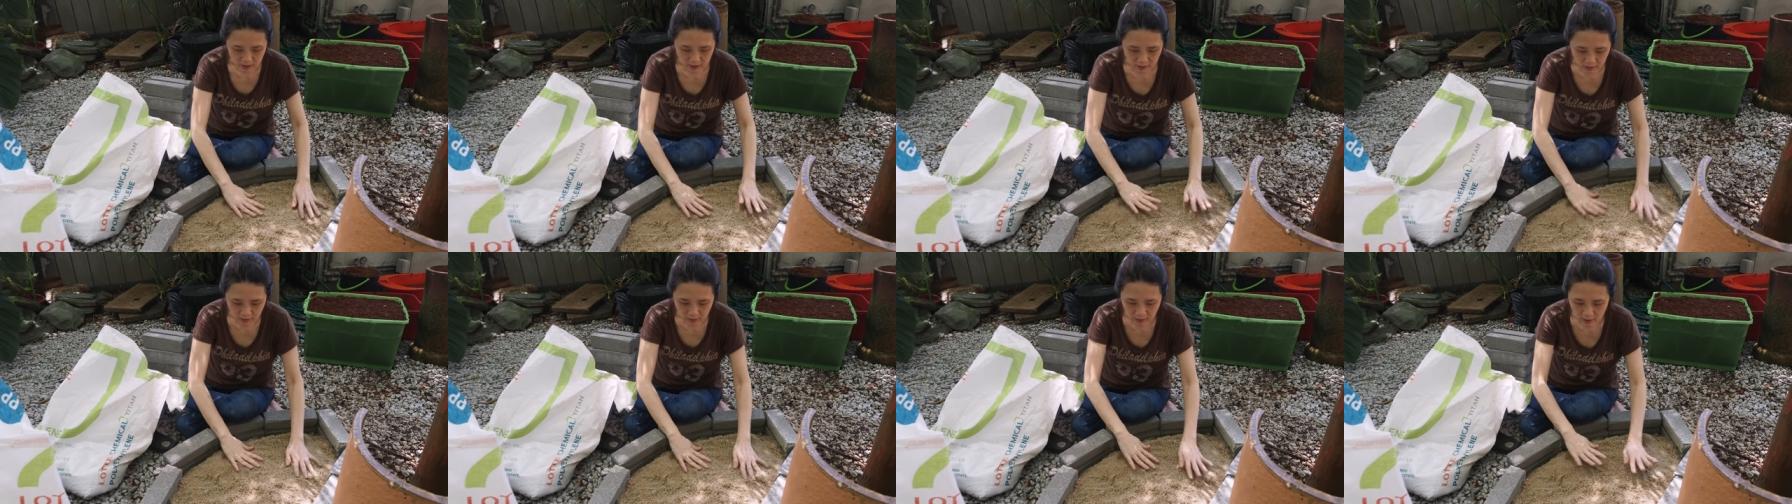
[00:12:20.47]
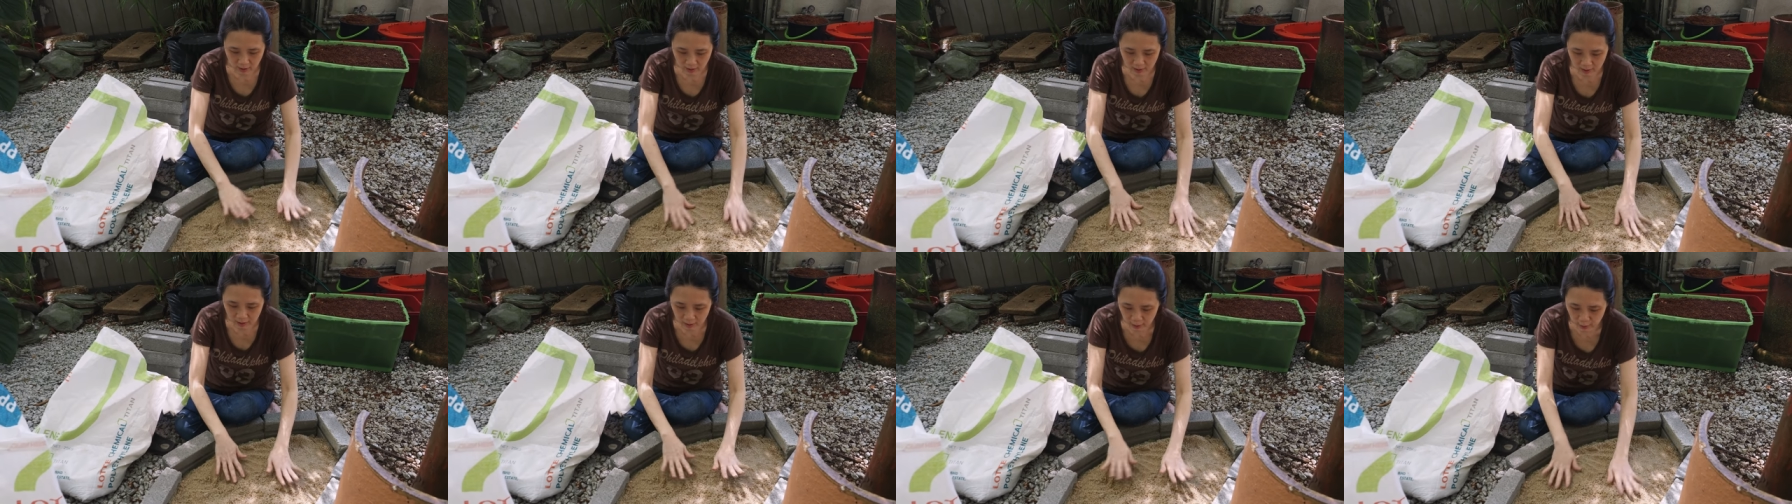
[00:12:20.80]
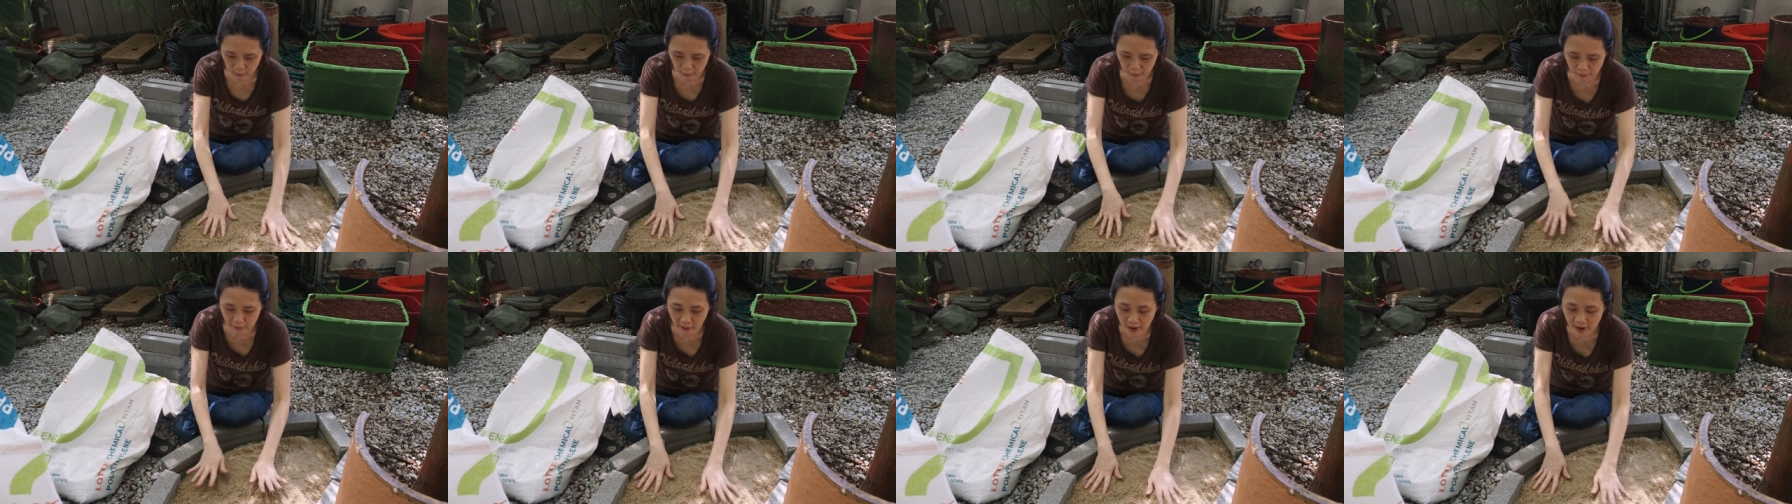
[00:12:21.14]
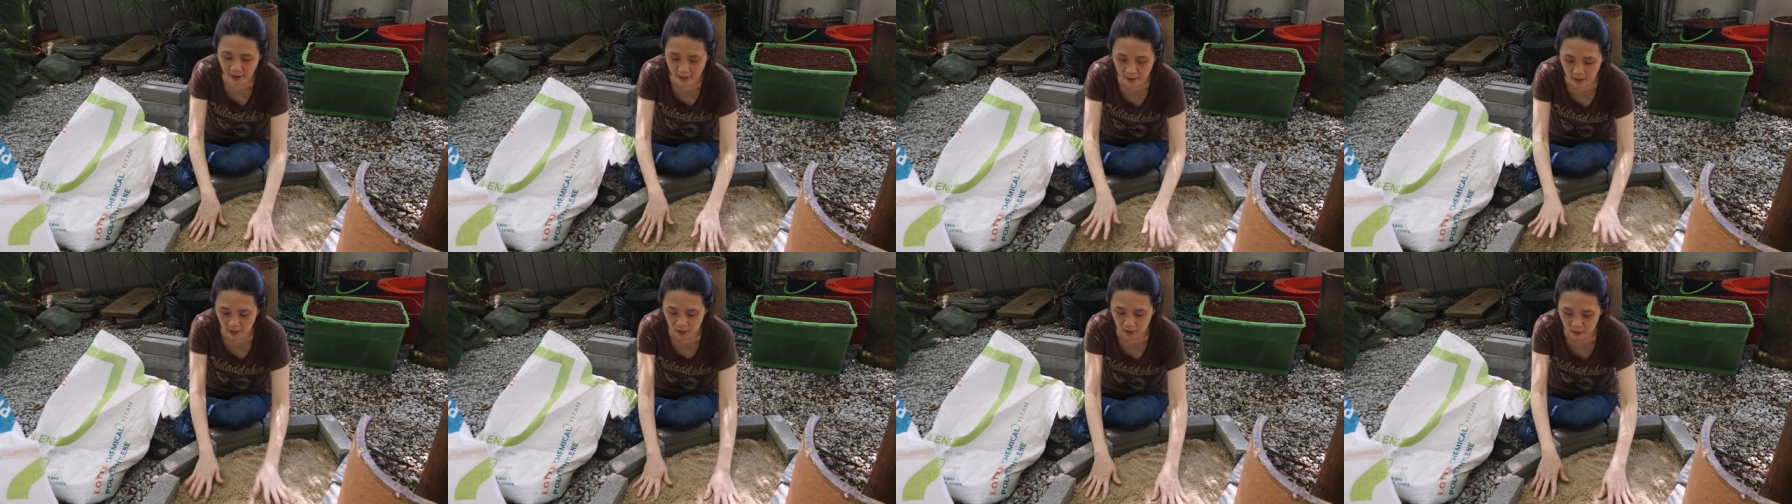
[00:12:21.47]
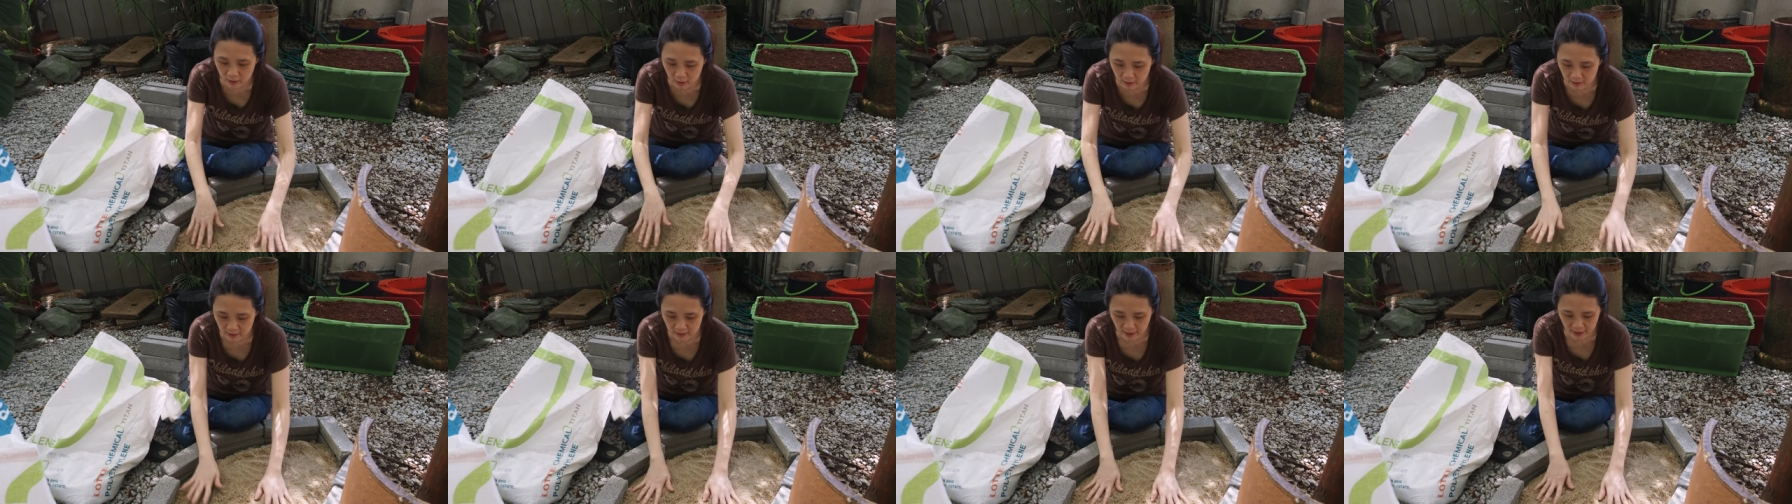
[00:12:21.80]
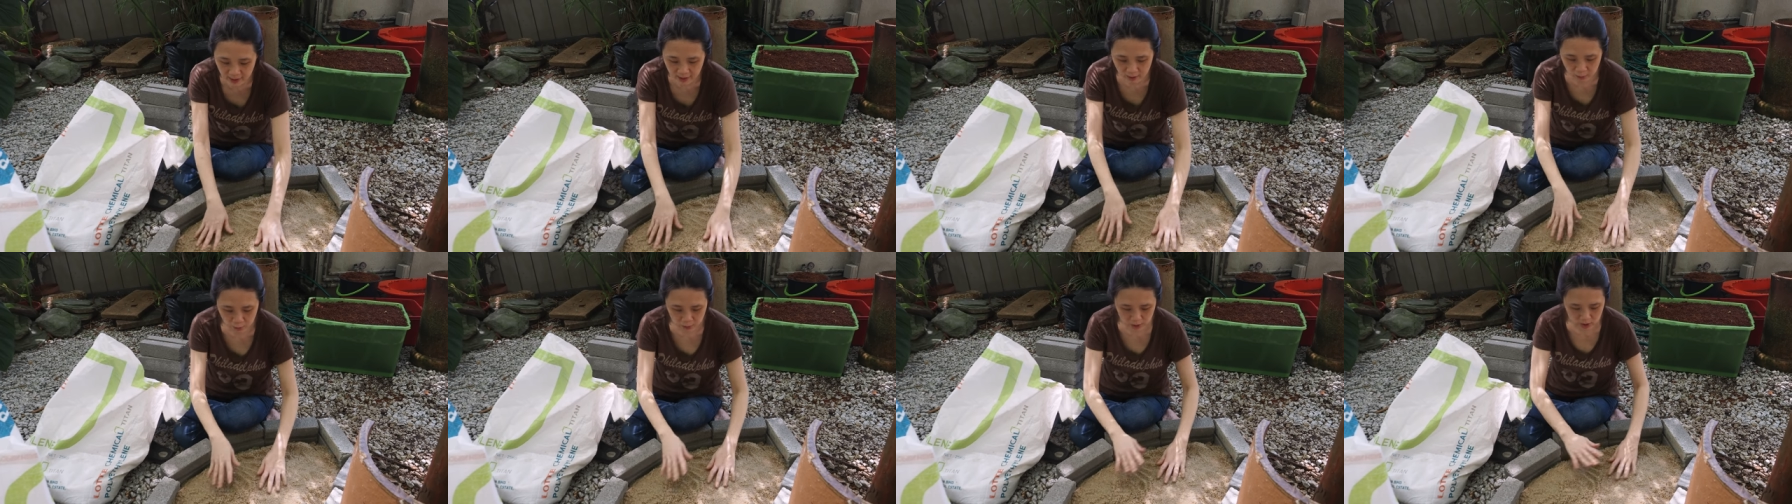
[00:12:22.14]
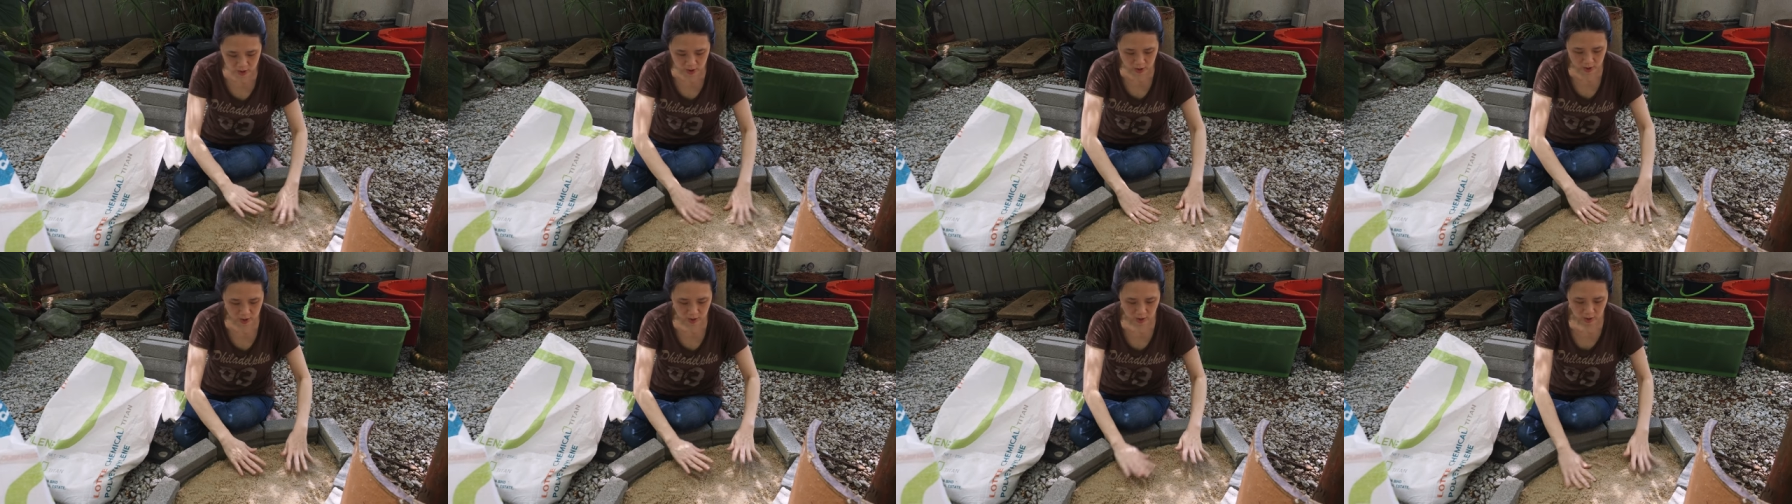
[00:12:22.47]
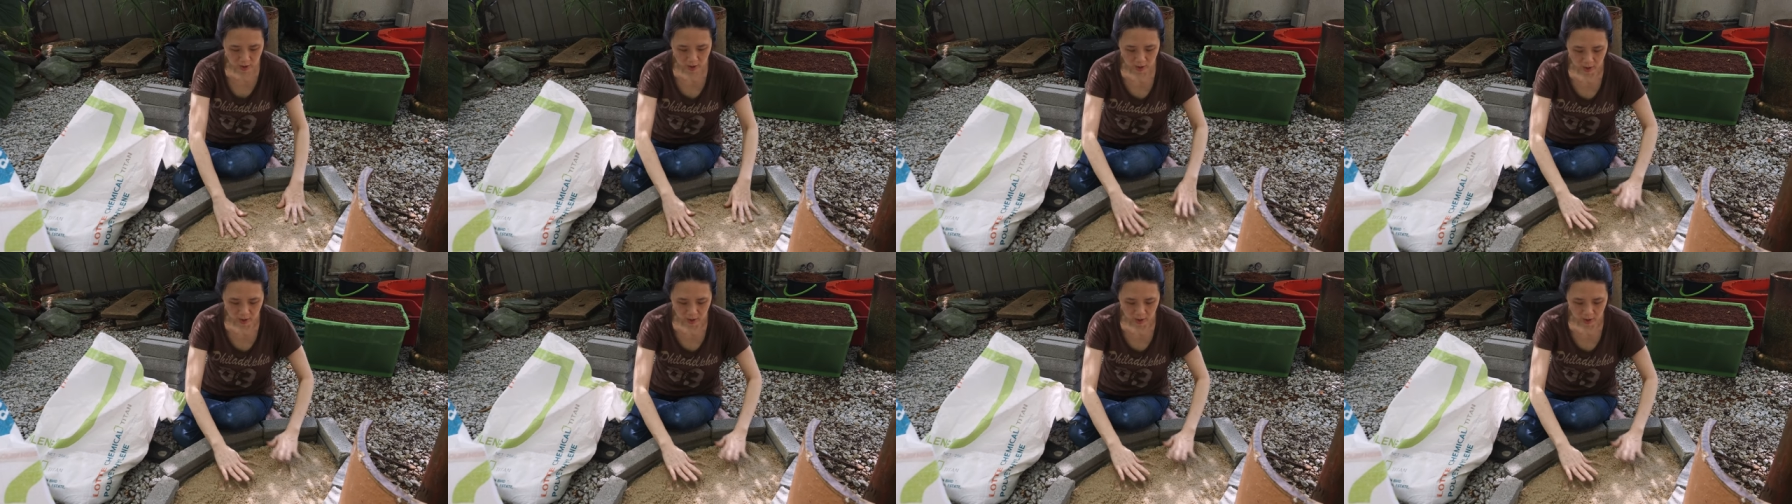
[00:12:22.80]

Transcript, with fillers: They're not little fine little sand which